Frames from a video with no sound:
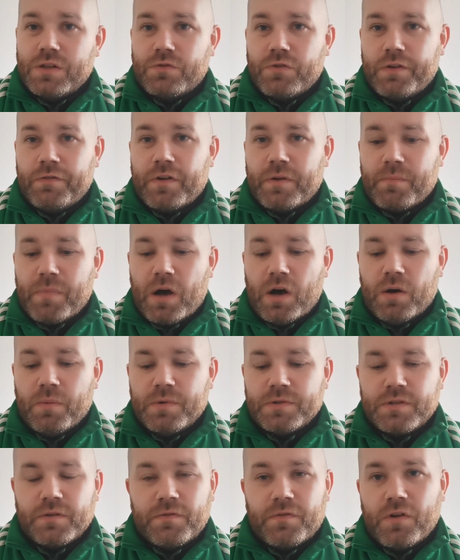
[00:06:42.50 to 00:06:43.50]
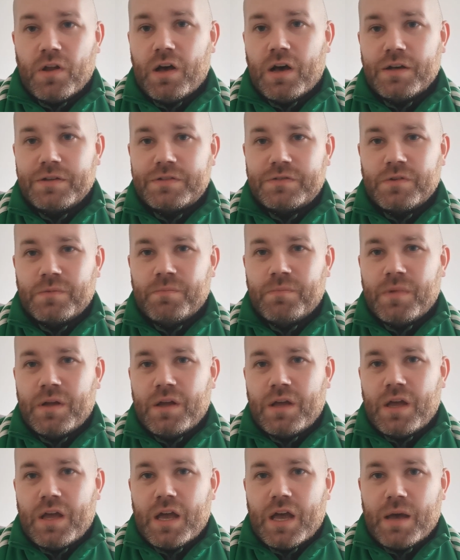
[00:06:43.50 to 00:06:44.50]
terrific moments. We've lost some
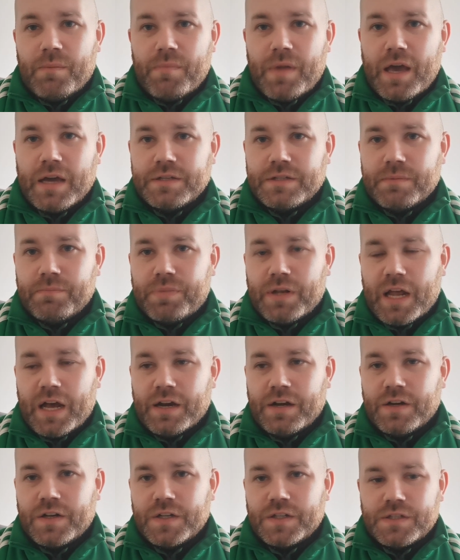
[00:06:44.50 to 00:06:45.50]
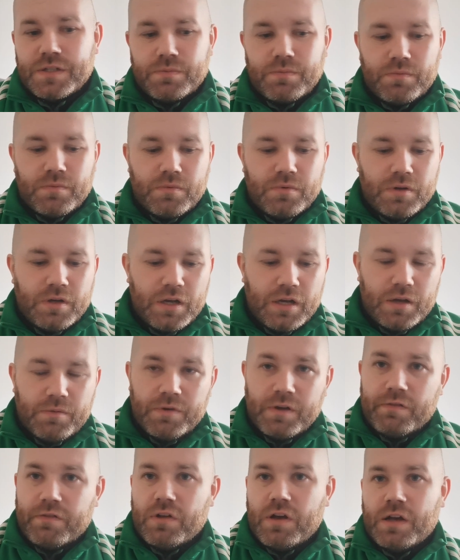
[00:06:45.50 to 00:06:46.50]
amazing players.
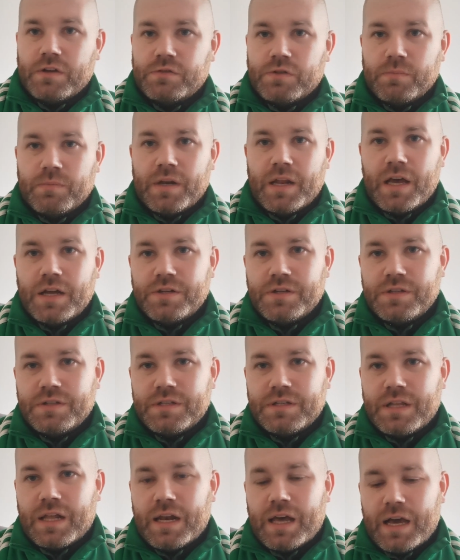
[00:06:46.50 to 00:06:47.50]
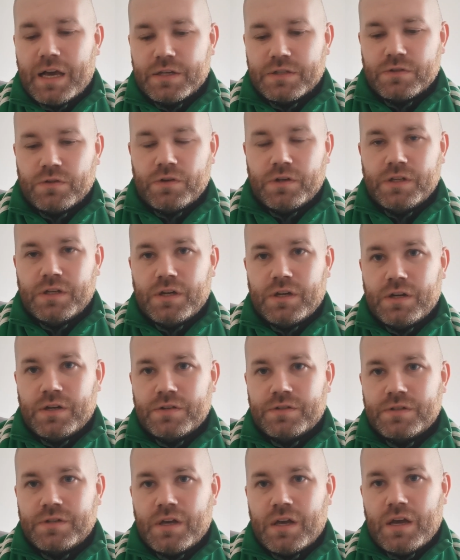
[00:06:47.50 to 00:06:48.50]
We've lost some legends in the last 9
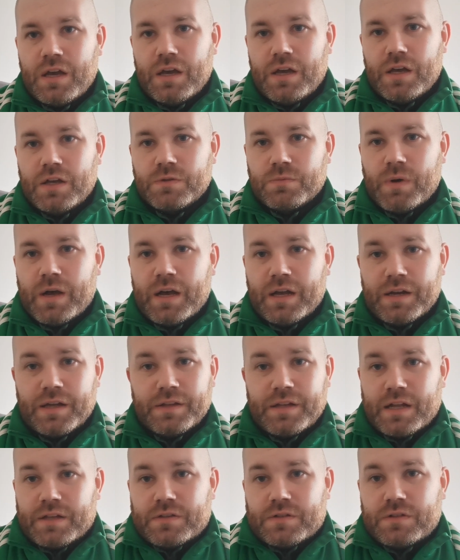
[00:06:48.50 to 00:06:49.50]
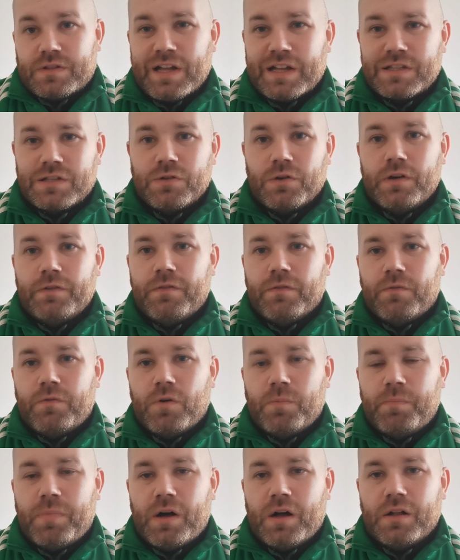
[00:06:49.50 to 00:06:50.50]
years as well. And that's life in
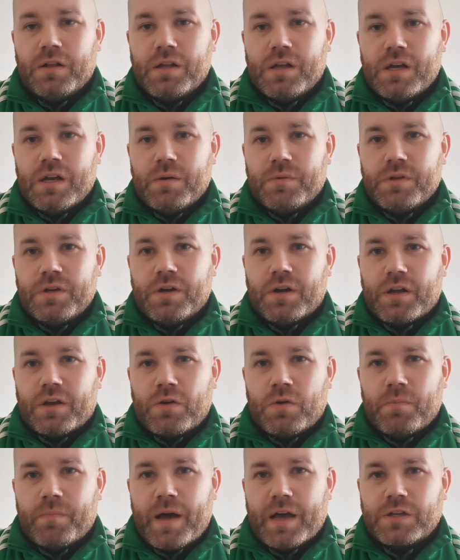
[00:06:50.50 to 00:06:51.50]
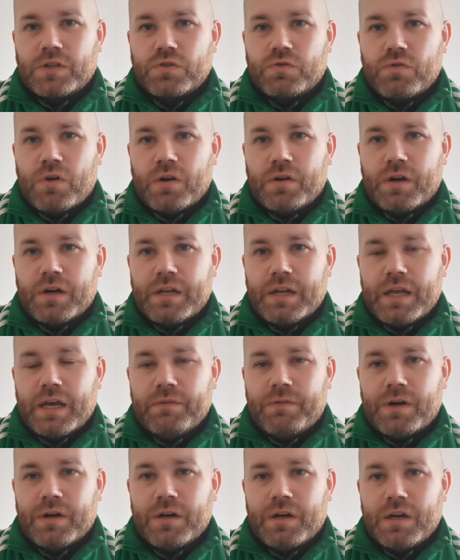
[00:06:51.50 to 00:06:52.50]
football. You've got to come back stronger than
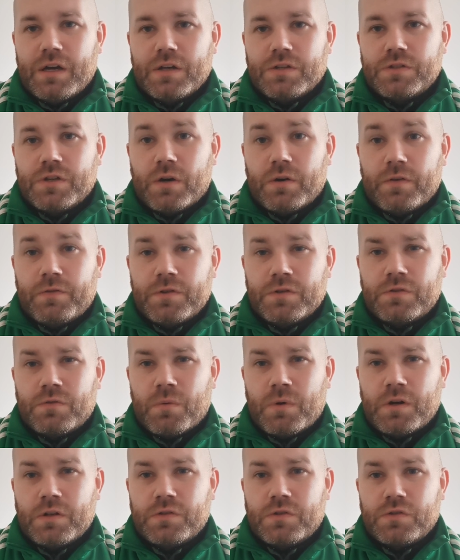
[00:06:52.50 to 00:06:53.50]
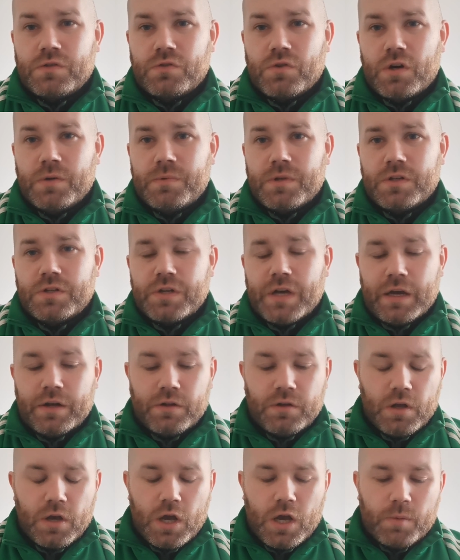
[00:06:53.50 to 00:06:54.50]
ever. So if you're going to subscribe to the
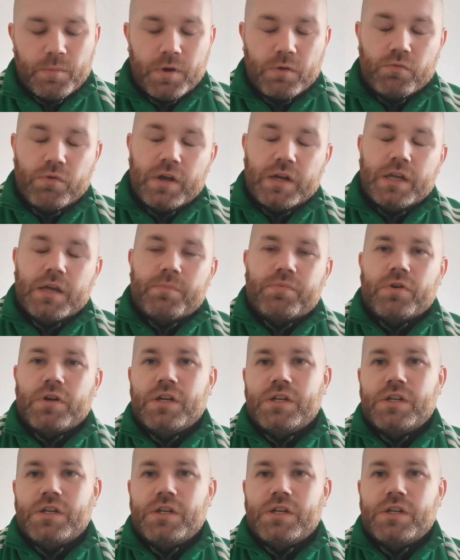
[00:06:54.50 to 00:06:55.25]
channel, we really appreciate